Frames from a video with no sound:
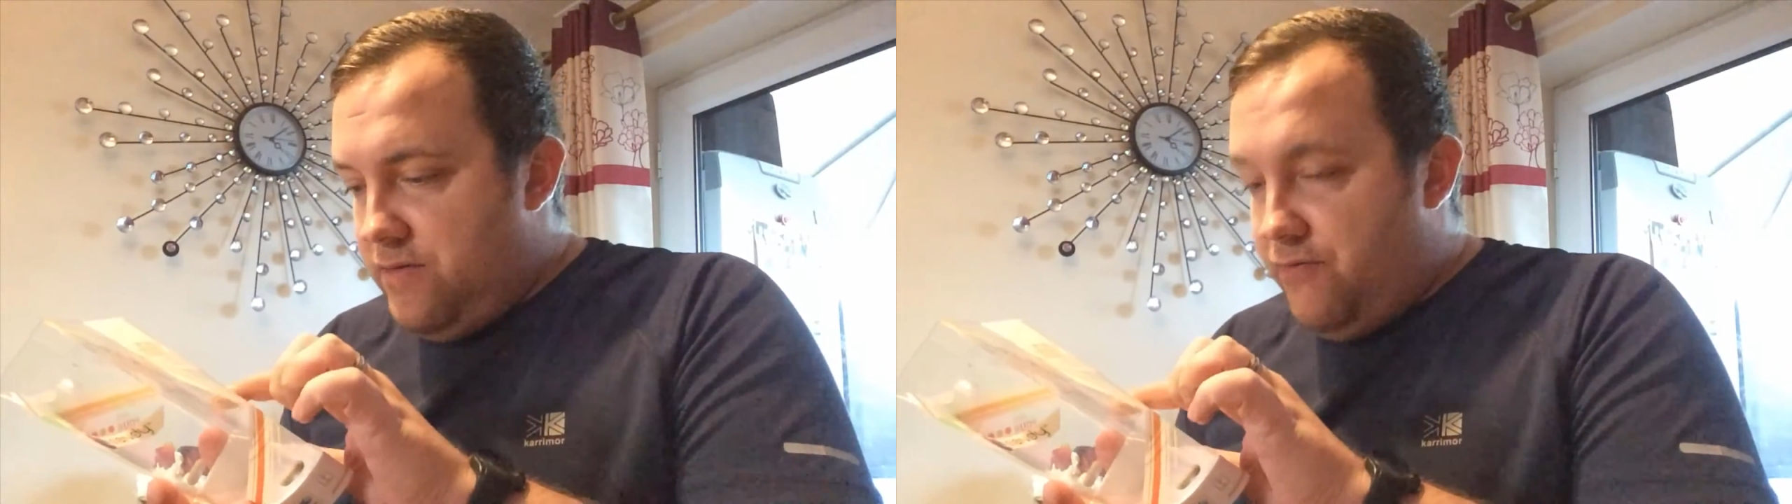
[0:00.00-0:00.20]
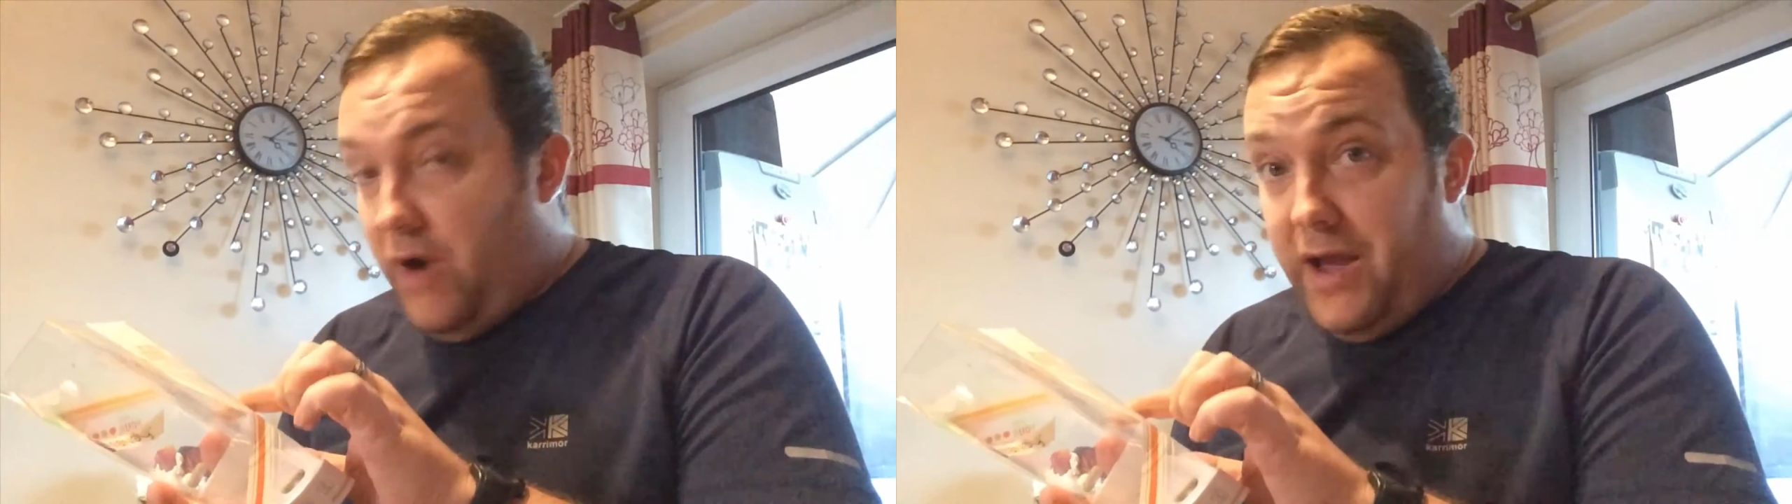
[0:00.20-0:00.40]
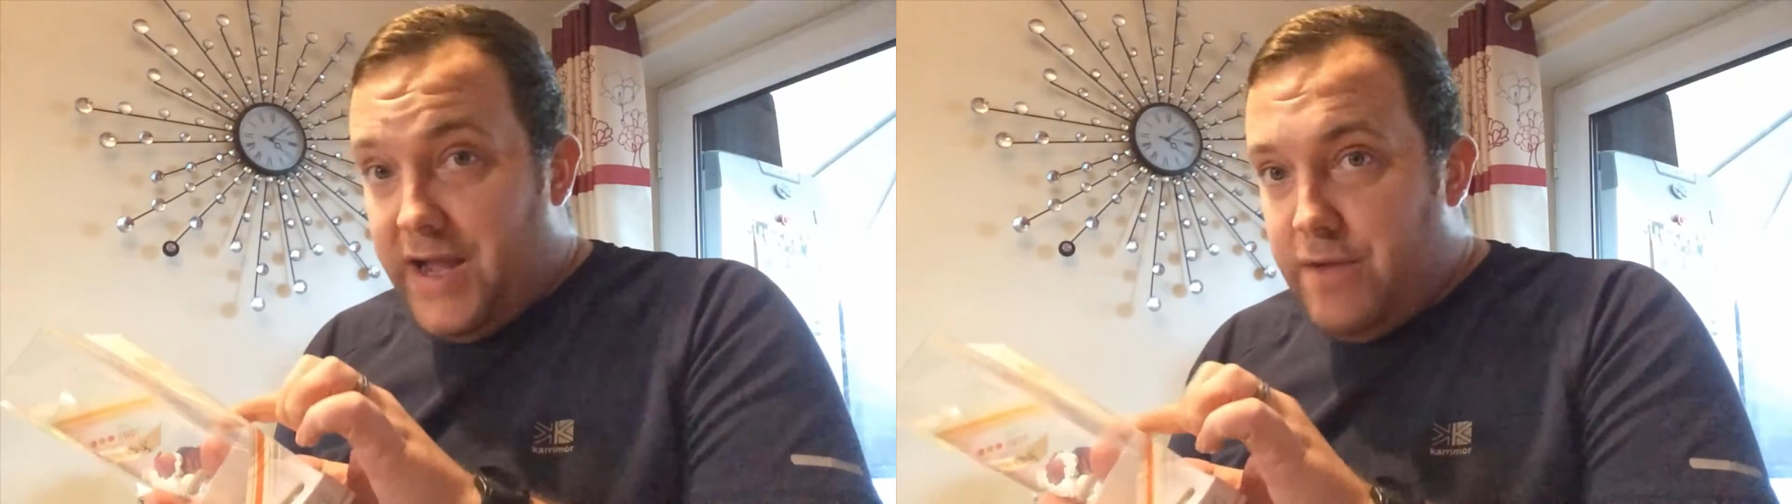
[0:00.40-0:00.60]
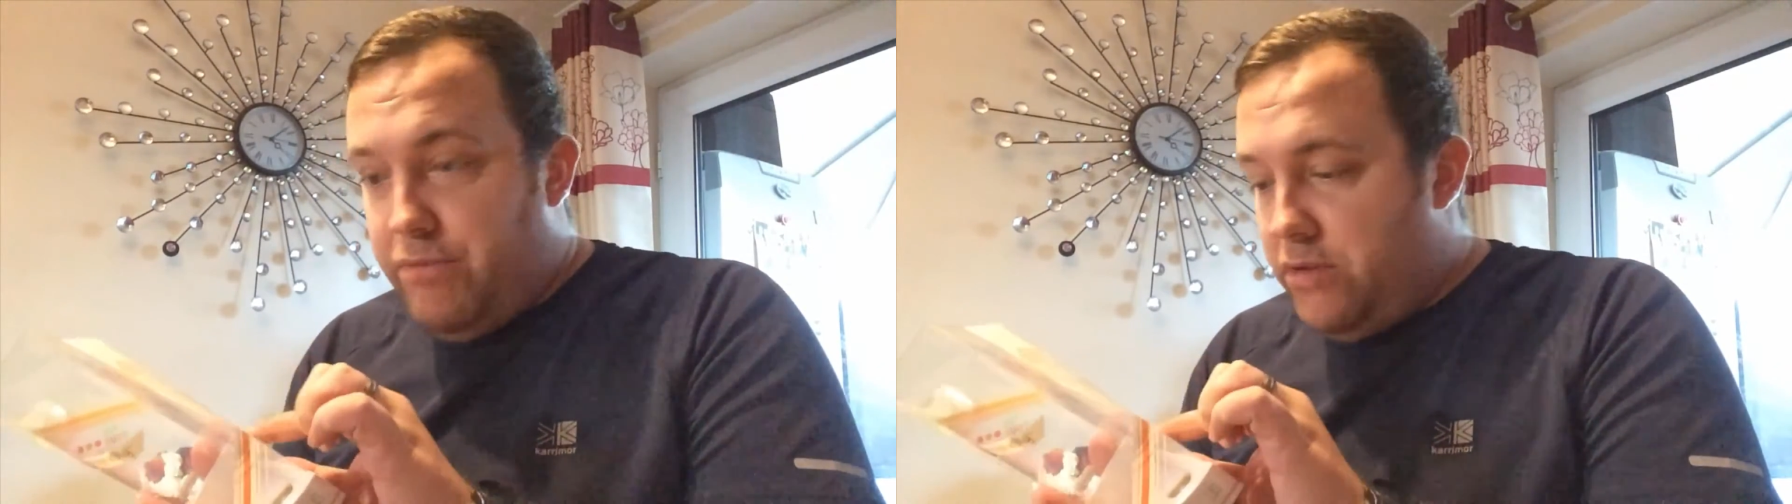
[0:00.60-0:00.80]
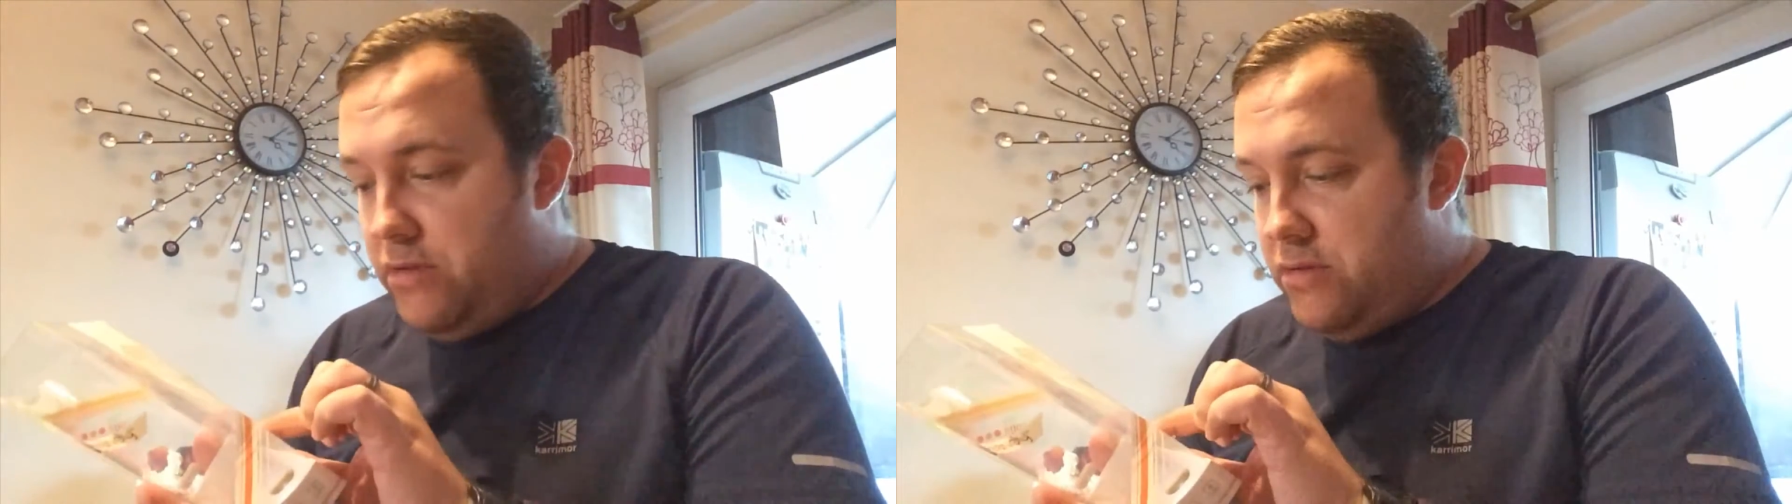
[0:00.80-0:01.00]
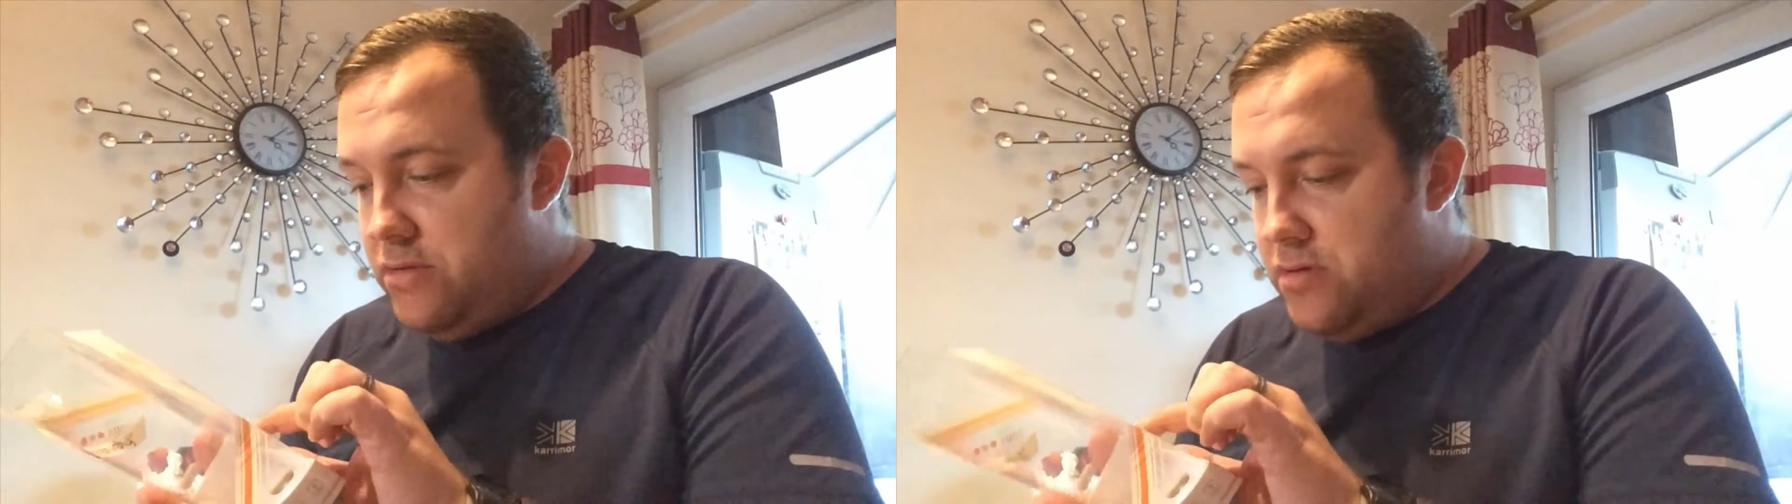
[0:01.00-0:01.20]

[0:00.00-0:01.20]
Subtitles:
reliable,